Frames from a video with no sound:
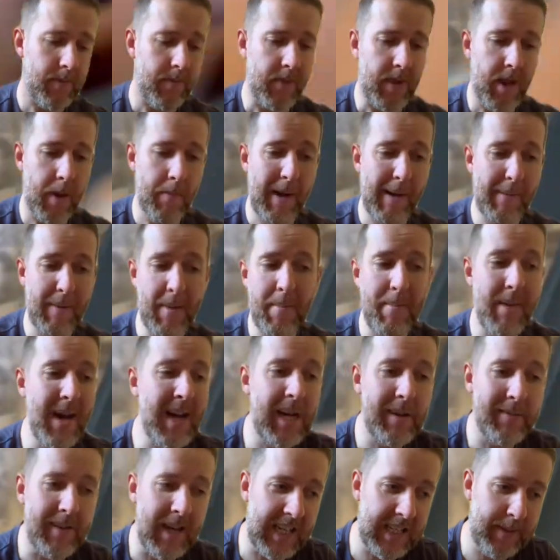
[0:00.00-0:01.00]
might be
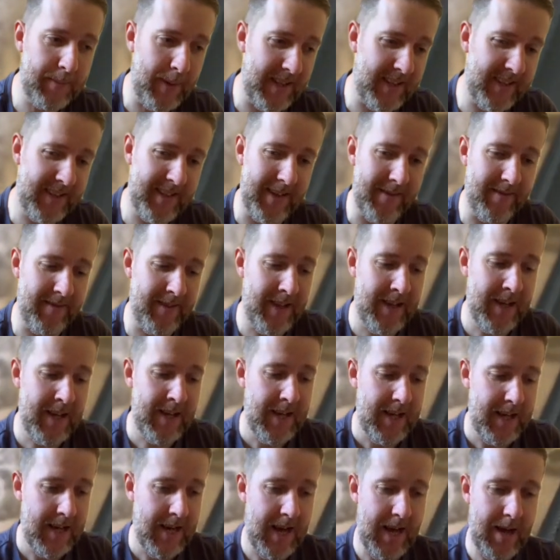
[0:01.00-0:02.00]
mega expensive.
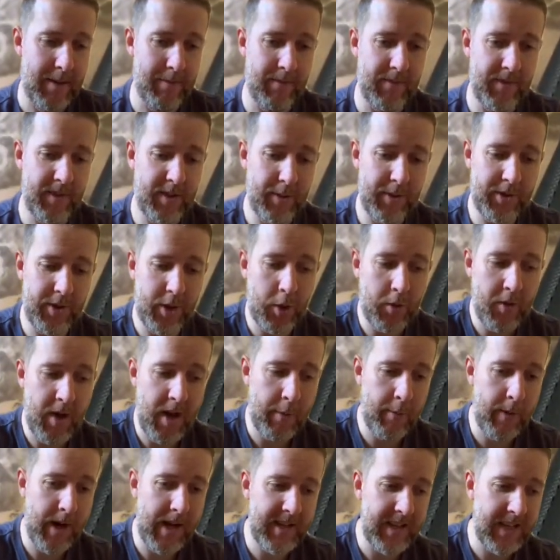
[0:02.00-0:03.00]
So it's a
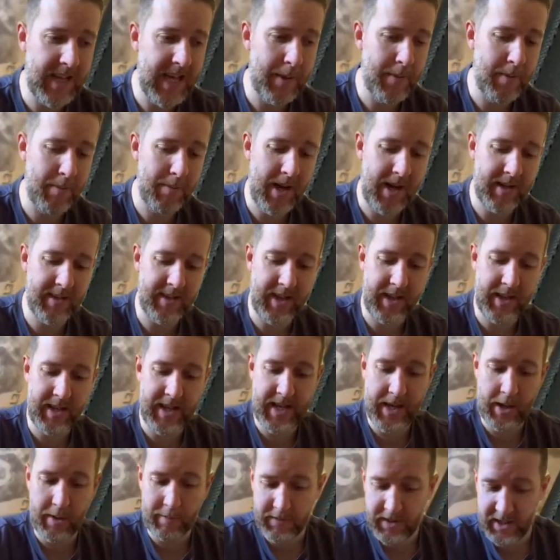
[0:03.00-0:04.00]
great way to keep them nice and
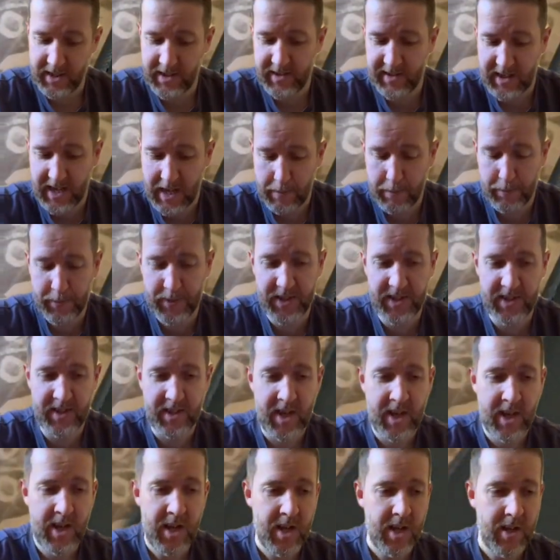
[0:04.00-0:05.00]
clean. Obviously zips,
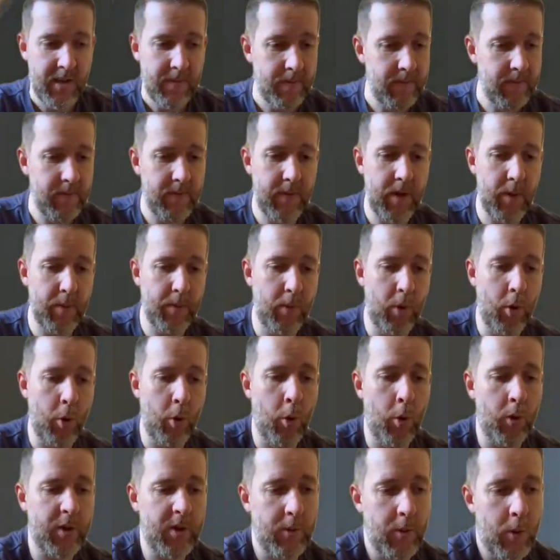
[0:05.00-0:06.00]
awesome